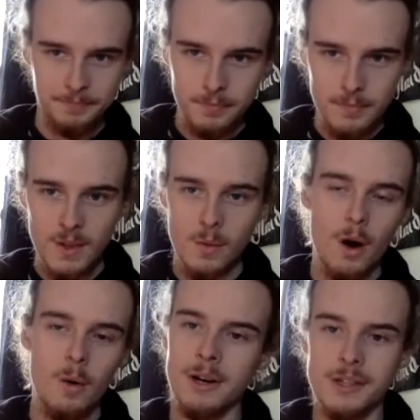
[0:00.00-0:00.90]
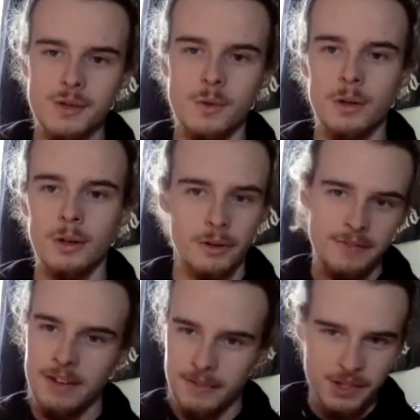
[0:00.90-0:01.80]
while we're at school, or even
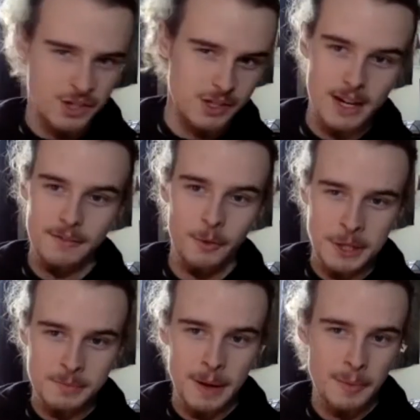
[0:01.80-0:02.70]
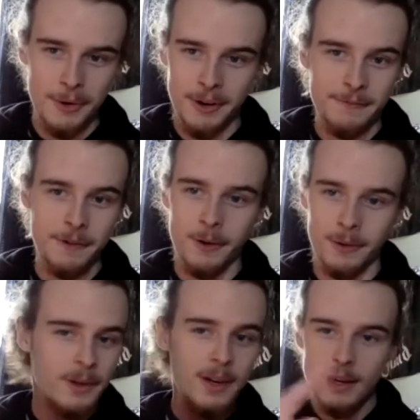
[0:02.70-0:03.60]
if it's just a voice memo on a phone,
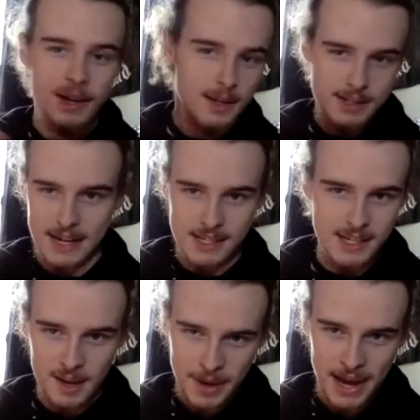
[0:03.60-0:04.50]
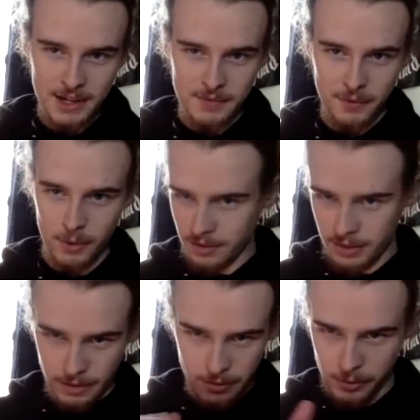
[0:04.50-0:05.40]
texting it back and forth,
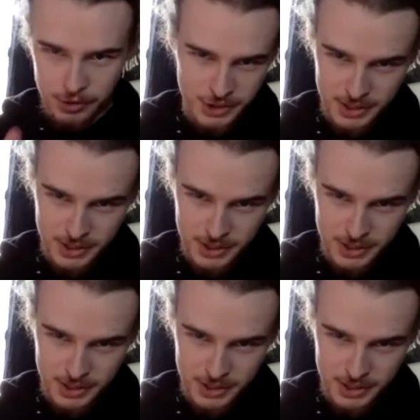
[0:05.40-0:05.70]
and then we'll just